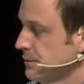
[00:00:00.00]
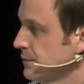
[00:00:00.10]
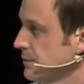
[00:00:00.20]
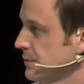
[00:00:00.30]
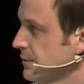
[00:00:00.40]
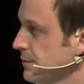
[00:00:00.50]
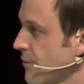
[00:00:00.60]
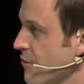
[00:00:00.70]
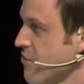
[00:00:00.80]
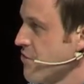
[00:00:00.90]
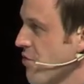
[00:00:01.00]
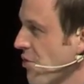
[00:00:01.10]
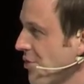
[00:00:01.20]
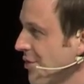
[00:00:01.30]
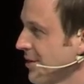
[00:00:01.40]
Um,
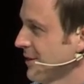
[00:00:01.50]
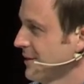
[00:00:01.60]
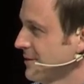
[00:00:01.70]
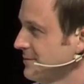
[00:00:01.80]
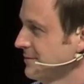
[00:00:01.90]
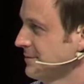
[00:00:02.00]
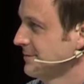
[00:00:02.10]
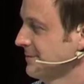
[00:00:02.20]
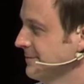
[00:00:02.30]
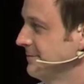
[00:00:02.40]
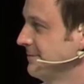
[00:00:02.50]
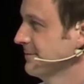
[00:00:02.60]
now, so um,